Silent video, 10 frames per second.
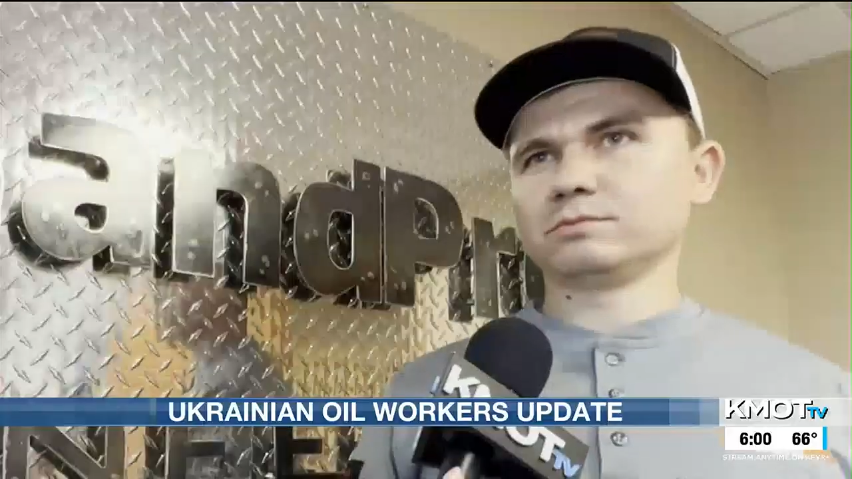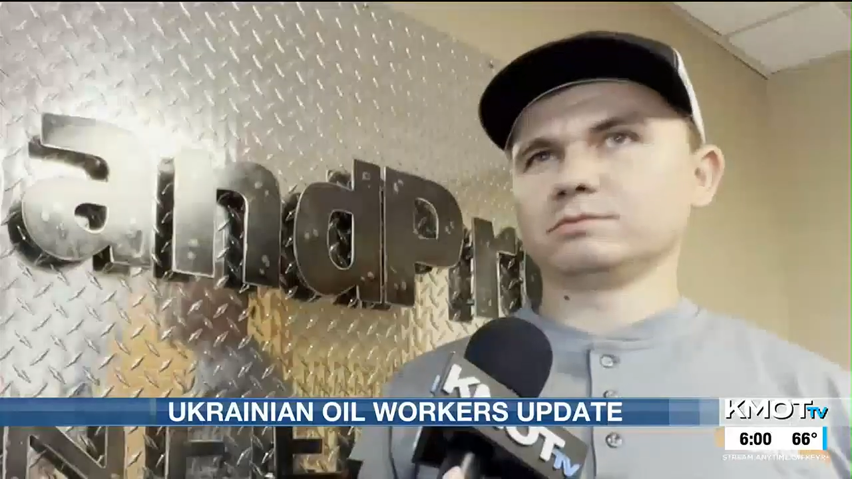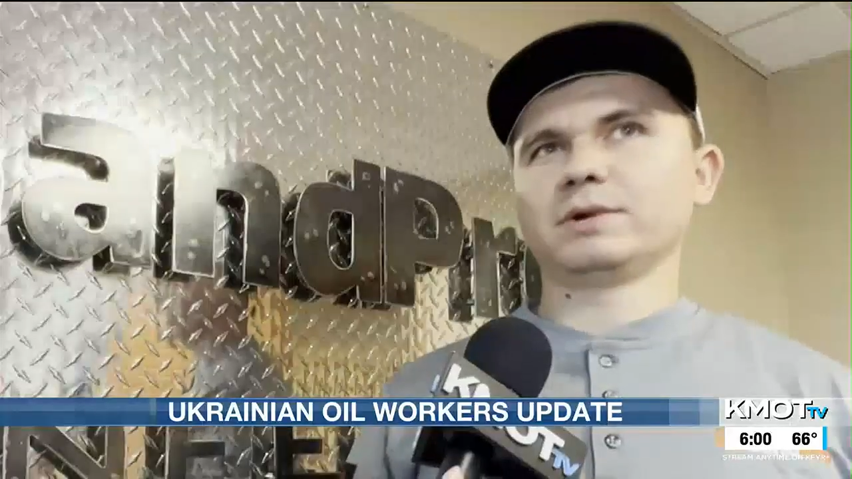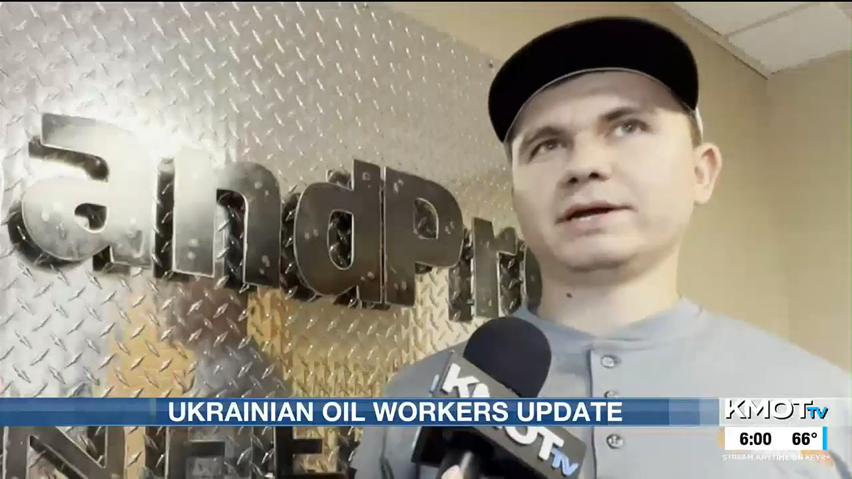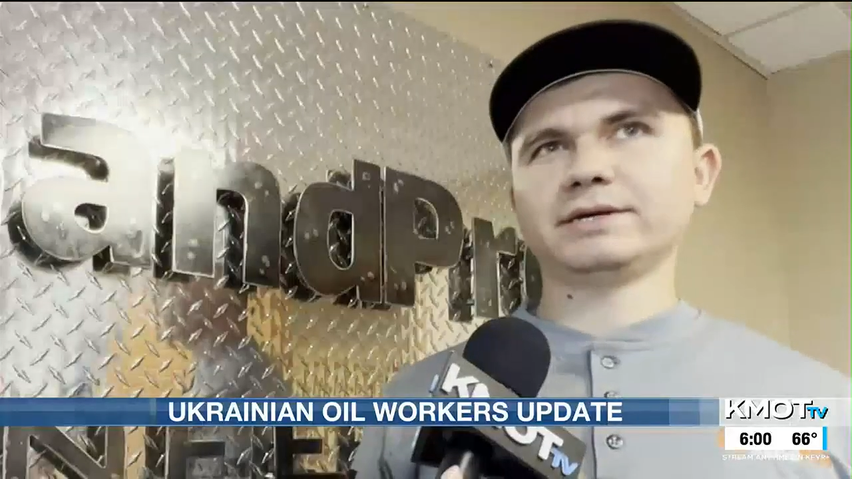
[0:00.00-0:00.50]

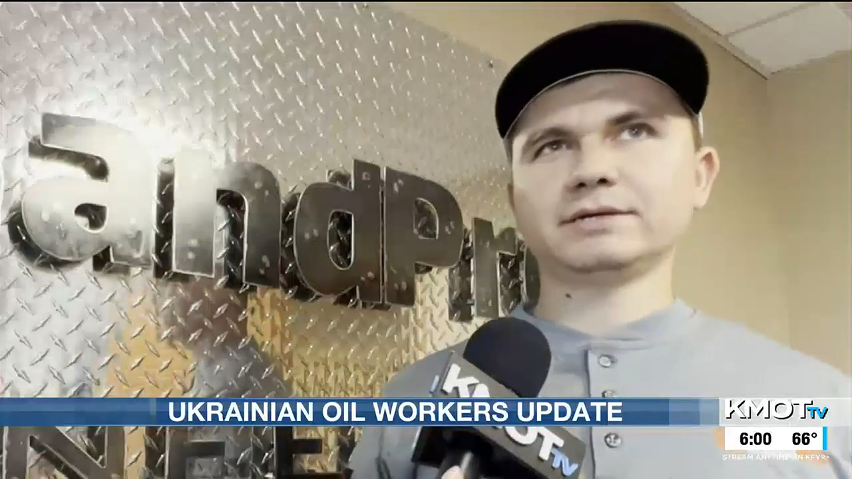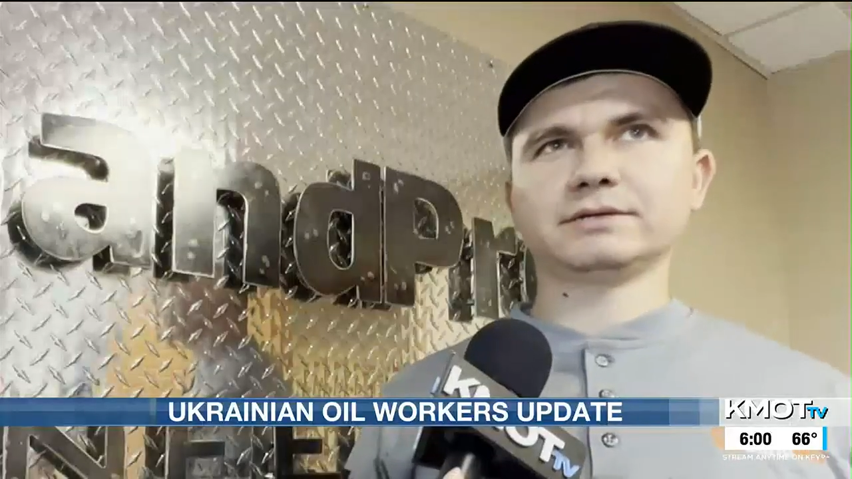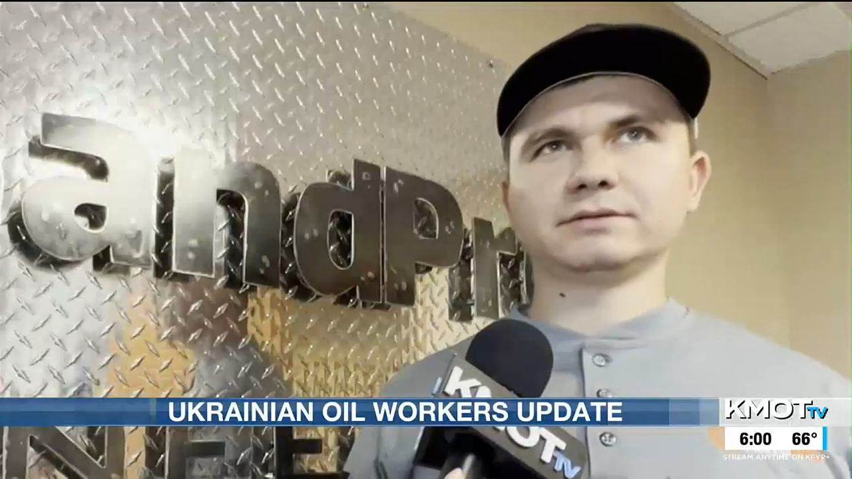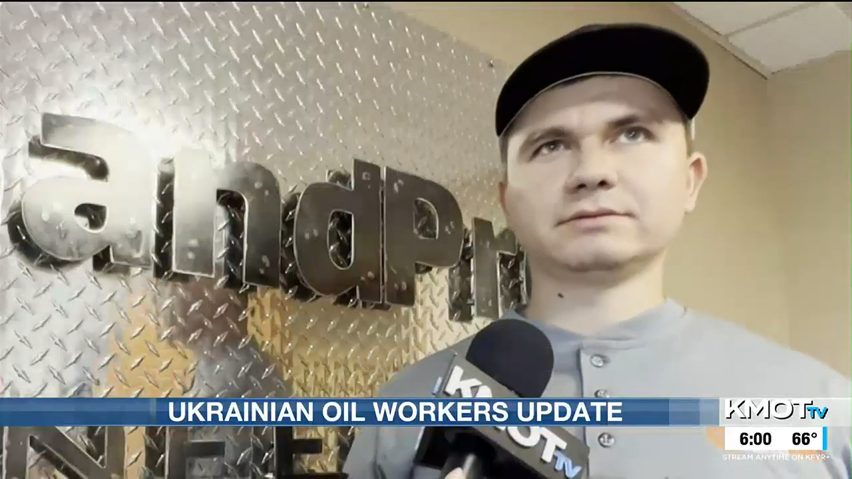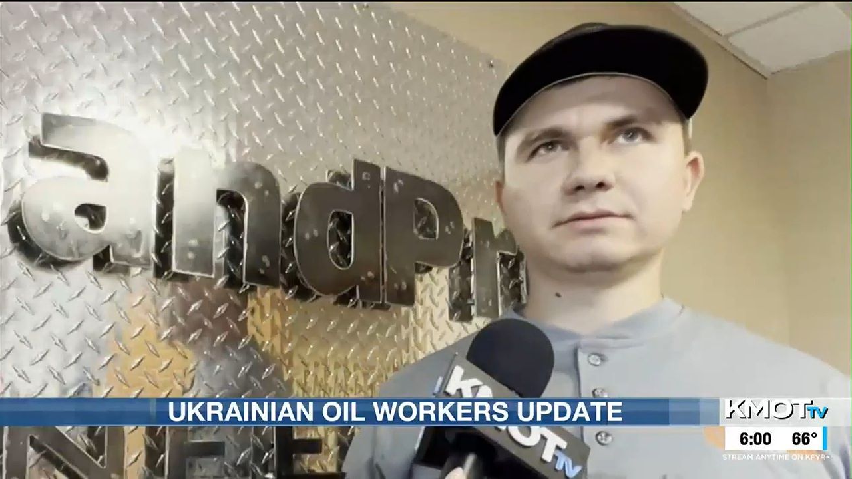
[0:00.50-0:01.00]

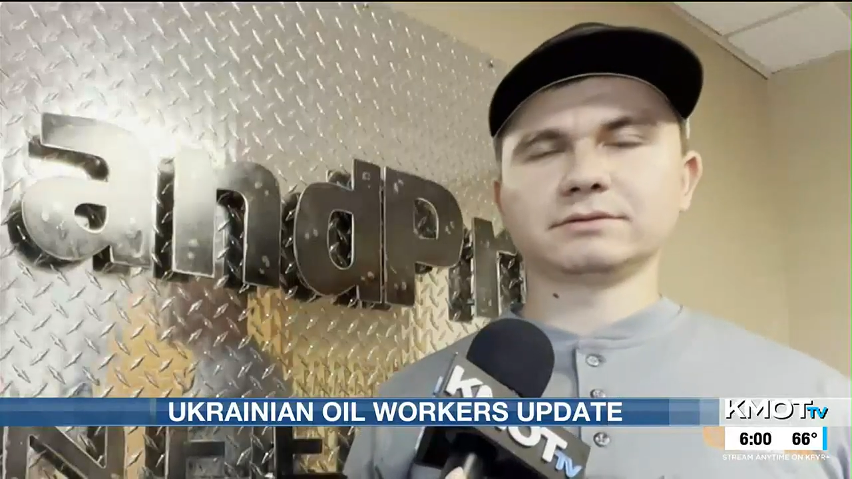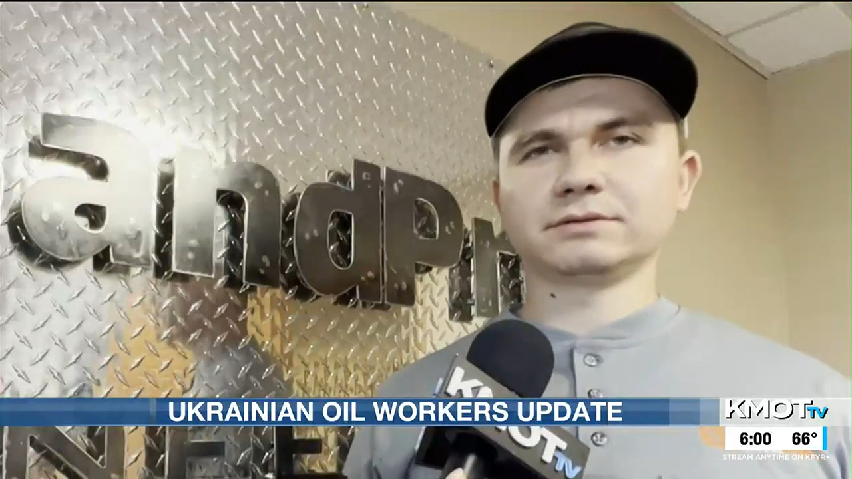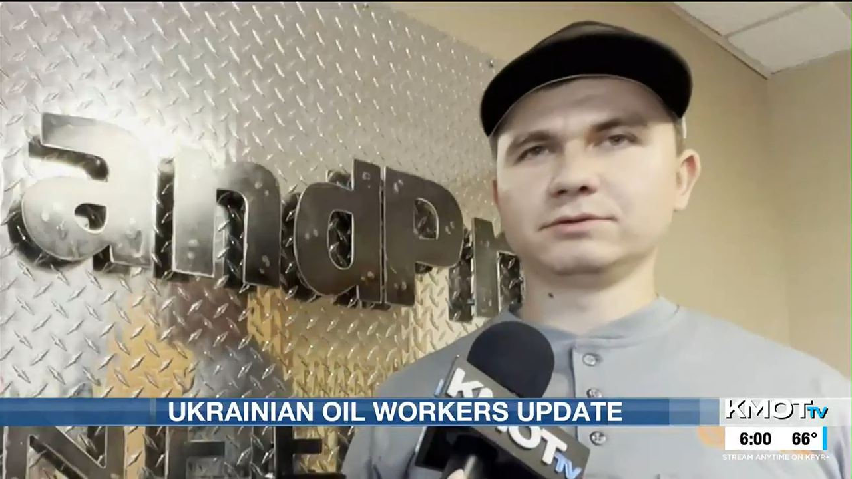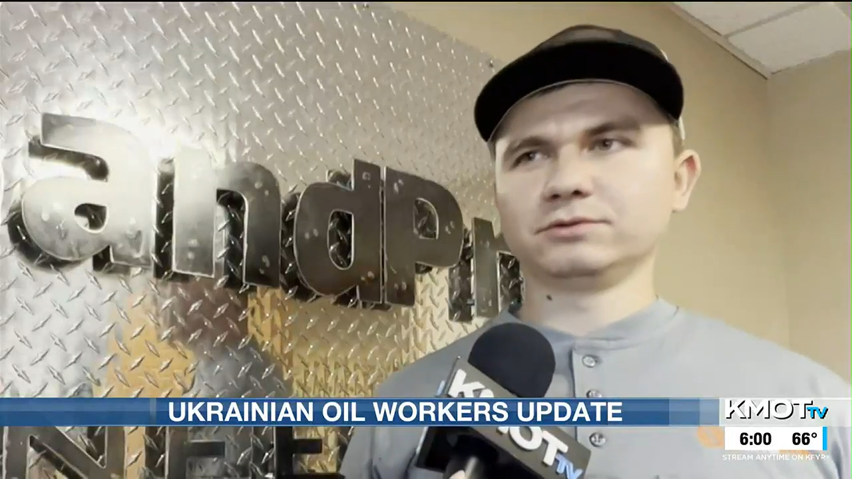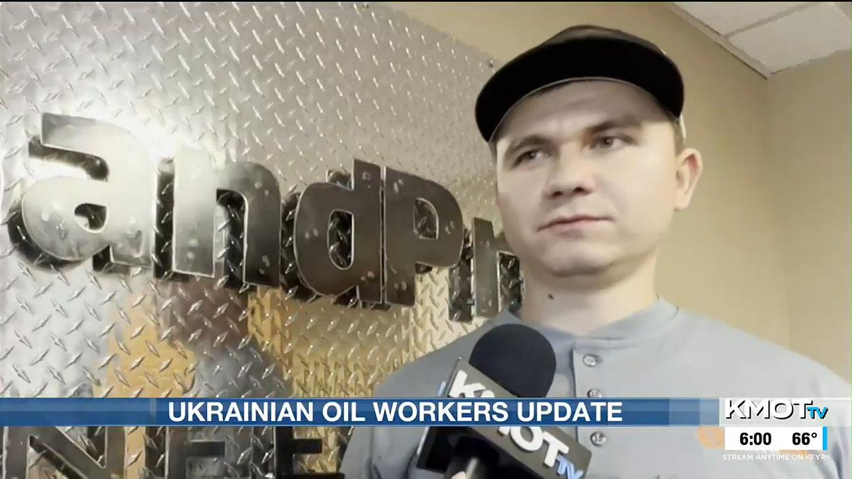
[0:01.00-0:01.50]
very
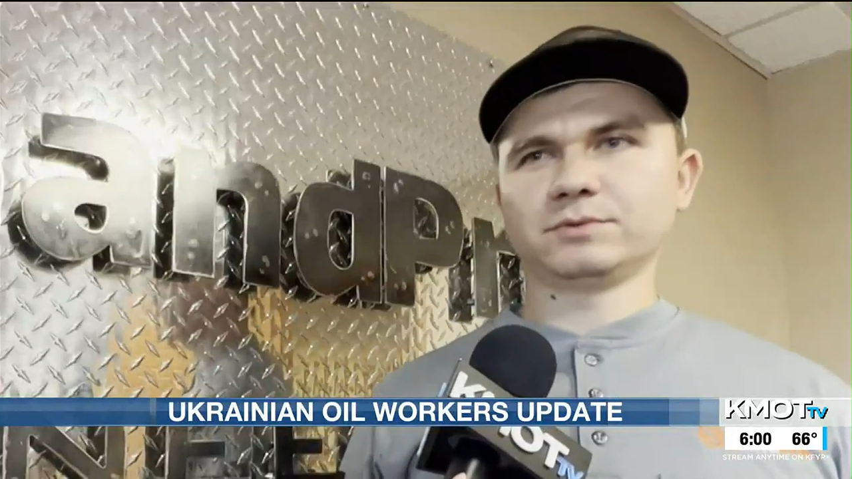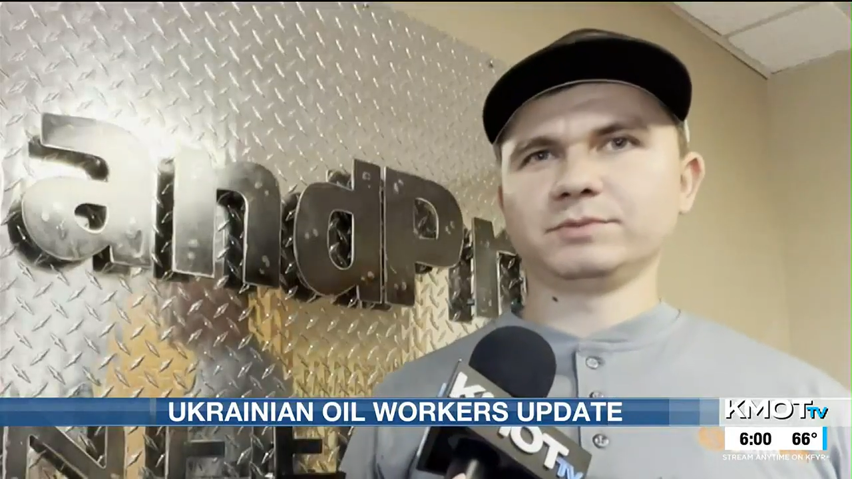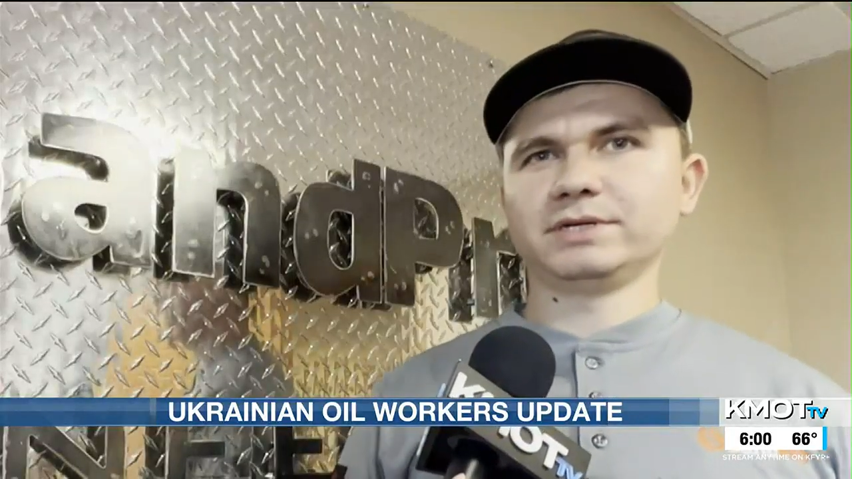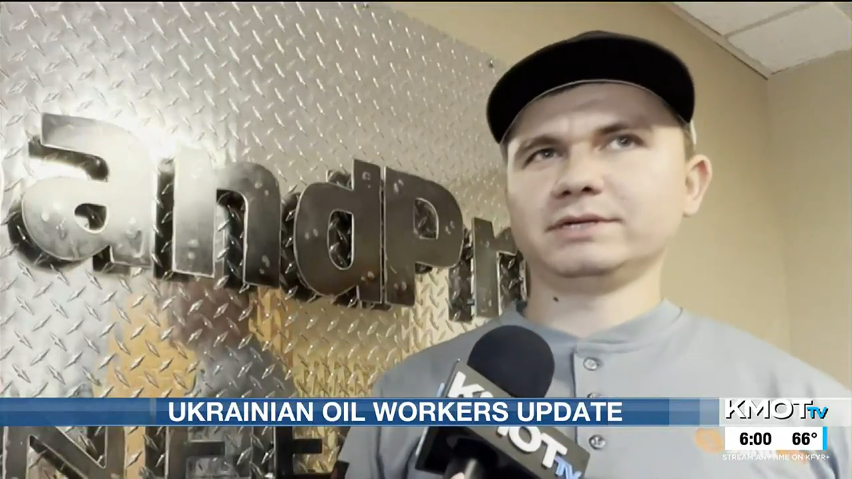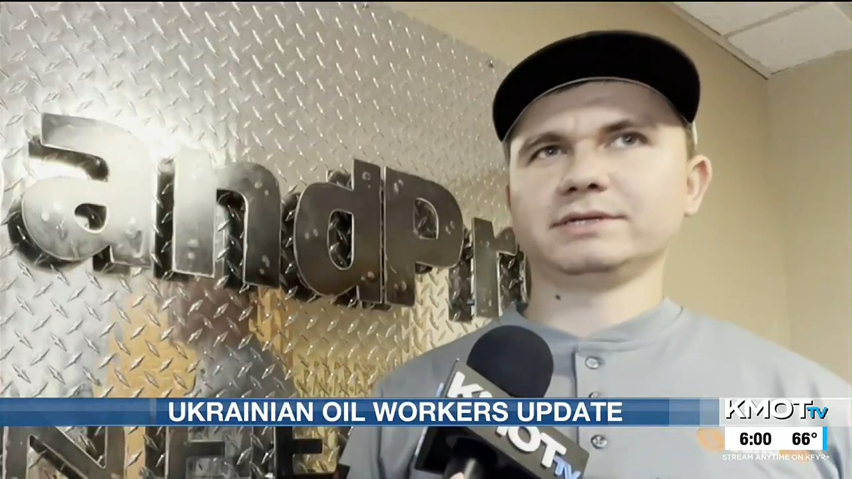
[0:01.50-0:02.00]
good for me.